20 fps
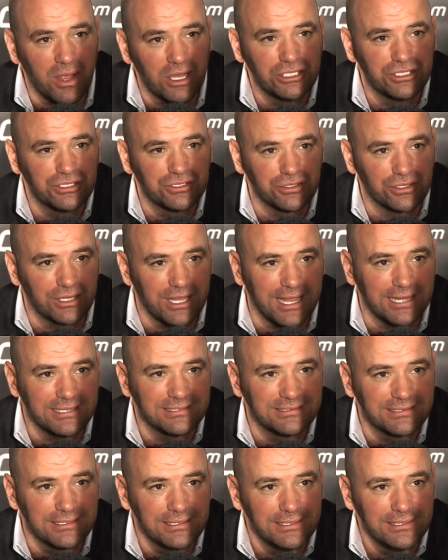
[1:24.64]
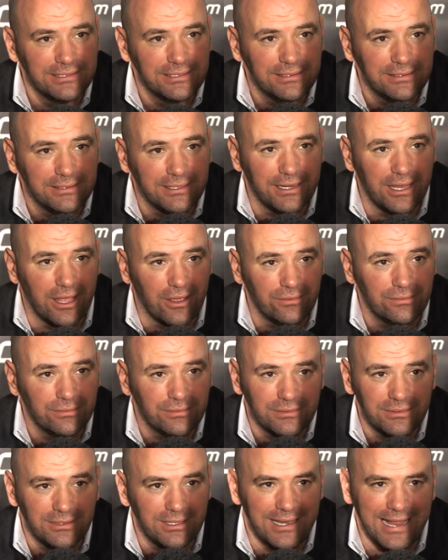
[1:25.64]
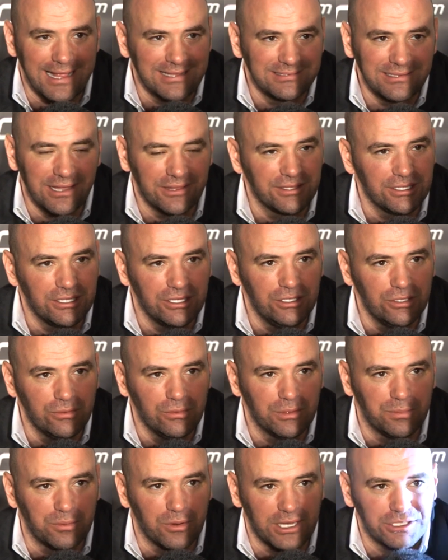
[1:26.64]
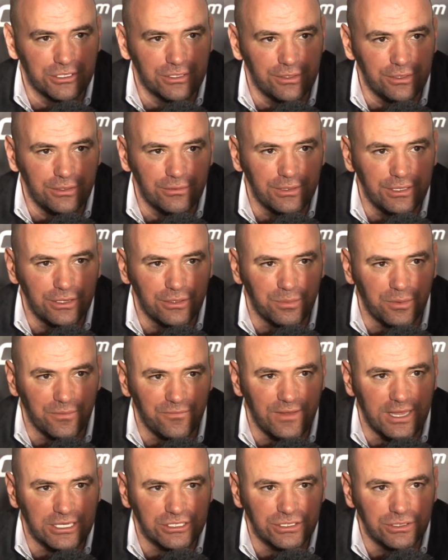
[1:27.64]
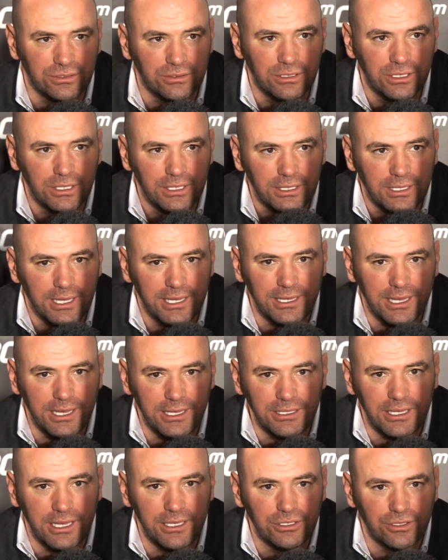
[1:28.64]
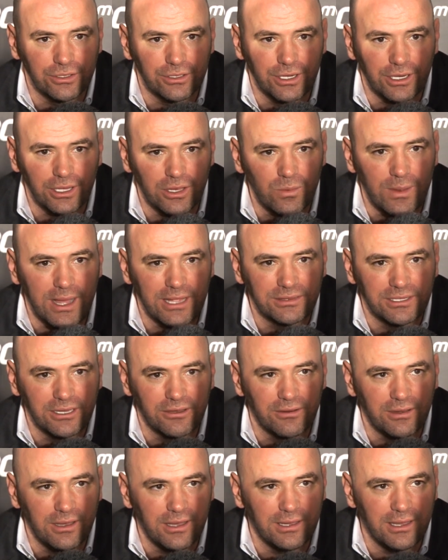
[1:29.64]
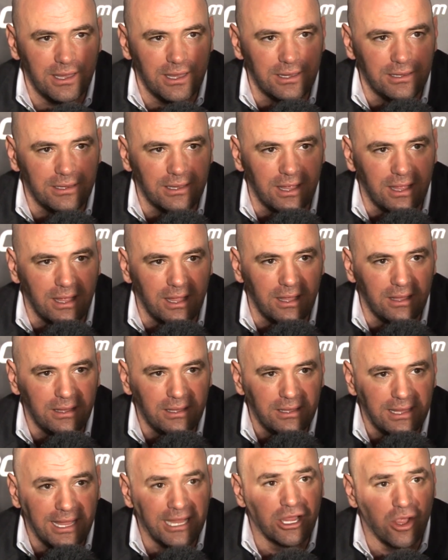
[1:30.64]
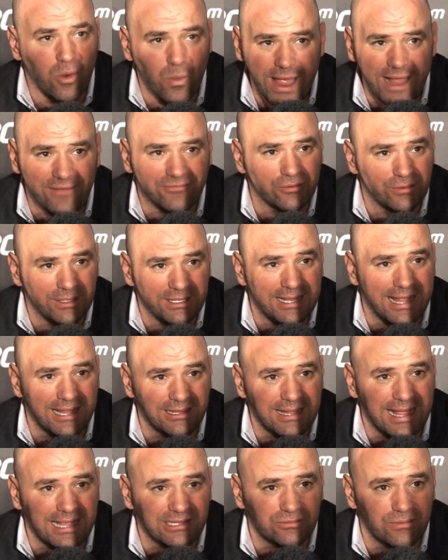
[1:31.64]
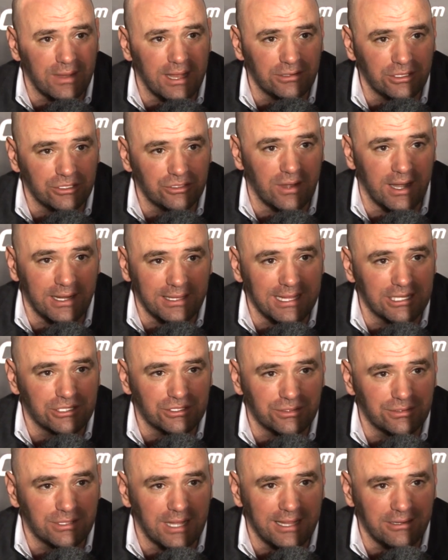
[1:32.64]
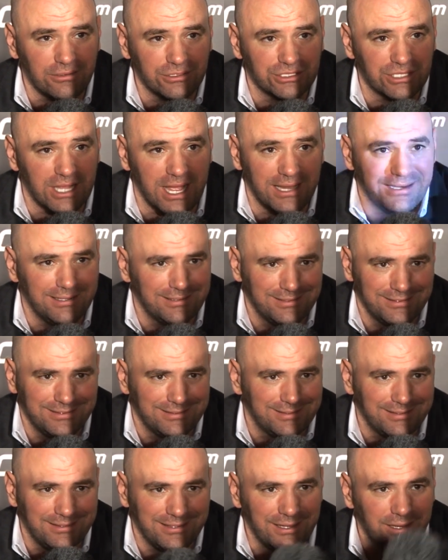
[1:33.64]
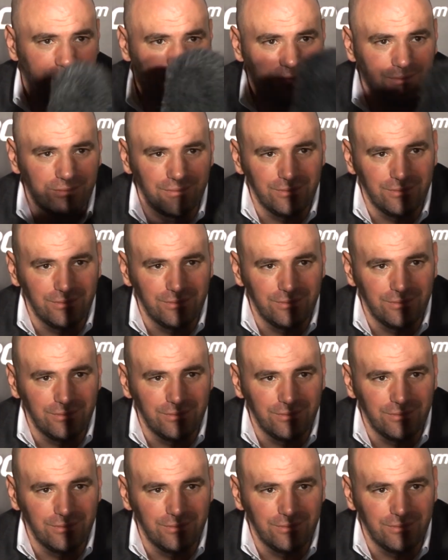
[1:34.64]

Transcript: punches or kicks. You know, it has nothing to do with pressure. You're either professional and you're going to go out there and go after it in that last round to try to get your title shot. You know,